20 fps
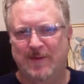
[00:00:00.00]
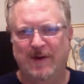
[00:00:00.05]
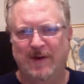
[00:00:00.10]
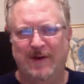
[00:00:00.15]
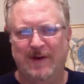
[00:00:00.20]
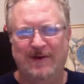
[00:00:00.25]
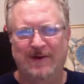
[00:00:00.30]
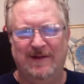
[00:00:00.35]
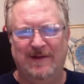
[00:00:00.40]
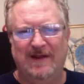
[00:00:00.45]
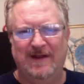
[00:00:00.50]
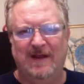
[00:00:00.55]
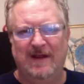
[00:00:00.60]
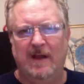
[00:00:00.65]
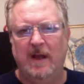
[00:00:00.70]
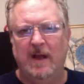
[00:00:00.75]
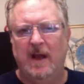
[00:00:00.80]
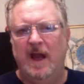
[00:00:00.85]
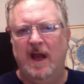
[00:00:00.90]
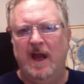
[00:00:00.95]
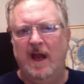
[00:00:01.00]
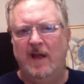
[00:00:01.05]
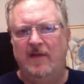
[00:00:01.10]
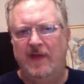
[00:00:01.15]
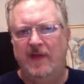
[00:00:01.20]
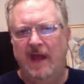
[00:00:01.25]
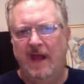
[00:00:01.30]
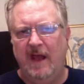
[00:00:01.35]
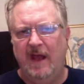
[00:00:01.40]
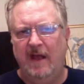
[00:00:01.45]
right? And
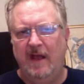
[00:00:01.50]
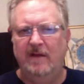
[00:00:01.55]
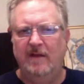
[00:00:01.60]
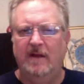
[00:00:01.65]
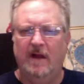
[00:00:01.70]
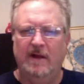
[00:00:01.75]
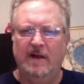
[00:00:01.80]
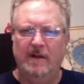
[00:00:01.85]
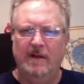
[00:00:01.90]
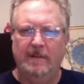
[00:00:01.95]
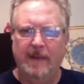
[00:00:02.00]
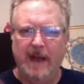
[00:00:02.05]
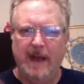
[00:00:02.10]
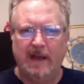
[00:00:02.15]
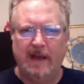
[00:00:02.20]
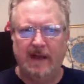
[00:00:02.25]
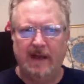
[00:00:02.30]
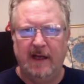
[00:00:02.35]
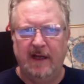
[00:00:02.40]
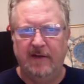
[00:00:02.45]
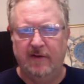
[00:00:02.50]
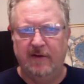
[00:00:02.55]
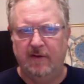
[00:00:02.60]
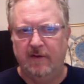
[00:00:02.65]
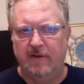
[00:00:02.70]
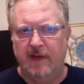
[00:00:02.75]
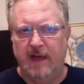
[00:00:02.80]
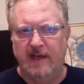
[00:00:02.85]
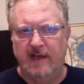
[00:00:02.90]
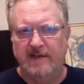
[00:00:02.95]
then on the back end,
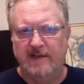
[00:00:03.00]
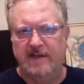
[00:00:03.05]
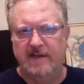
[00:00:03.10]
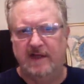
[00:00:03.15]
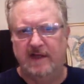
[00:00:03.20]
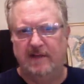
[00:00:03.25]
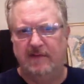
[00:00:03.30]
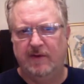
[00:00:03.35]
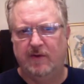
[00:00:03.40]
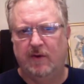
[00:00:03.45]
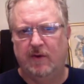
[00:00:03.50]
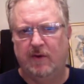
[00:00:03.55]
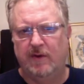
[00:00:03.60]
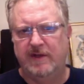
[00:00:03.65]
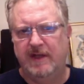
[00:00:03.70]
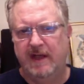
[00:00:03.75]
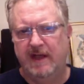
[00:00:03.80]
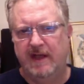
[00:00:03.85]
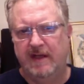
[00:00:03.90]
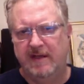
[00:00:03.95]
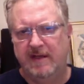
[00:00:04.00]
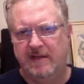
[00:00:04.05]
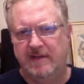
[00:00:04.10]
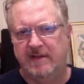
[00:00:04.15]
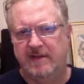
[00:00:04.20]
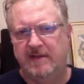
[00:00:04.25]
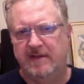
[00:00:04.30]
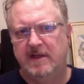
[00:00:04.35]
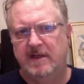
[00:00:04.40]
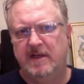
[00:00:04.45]
her last name,
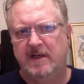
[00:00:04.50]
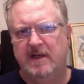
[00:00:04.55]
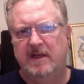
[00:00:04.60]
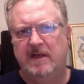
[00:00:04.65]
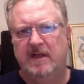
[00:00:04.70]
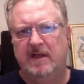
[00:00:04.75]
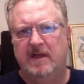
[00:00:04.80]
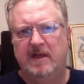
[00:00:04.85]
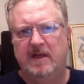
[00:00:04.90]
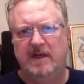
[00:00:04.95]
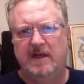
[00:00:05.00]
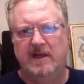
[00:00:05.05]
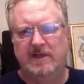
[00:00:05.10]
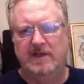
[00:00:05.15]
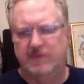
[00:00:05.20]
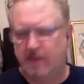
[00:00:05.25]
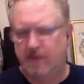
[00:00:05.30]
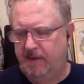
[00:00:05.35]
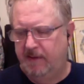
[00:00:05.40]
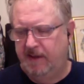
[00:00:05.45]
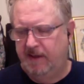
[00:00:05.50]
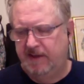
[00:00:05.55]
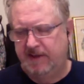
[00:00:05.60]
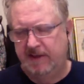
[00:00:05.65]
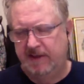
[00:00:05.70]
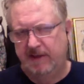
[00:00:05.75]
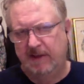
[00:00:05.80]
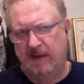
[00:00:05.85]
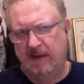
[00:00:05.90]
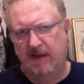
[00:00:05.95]
Cortez, is
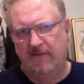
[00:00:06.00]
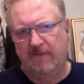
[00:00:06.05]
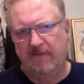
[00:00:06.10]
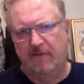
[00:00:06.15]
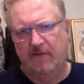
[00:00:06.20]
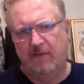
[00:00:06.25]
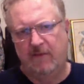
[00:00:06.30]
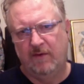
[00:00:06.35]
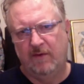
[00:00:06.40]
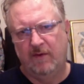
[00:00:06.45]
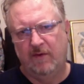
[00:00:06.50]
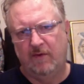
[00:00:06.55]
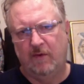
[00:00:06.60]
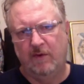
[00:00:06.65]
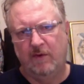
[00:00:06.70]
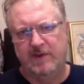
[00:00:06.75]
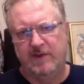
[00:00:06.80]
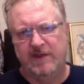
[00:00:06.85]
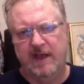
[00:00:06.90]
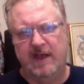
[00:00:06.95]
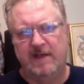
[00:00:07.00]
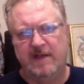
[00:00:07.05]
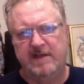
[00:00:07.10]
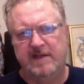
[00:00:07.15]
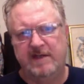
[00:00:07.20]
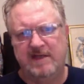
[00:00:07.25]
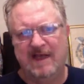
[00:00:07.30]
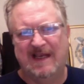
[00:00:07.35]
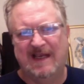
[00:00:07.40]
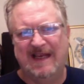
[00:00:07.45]
reminiscent of
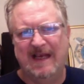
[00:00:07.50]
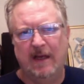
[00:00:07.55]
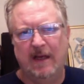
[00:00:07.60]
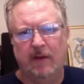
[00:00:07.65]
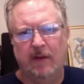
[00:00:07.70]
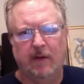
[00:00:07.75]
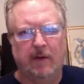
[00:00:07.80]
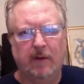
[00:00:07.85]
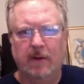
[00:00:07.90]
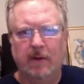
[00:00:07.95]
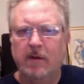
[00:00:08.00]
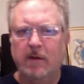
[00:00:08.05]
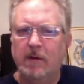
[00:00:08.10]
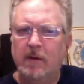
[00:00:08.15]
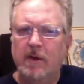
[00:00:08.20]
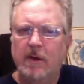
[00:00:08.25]
Cortez the killer,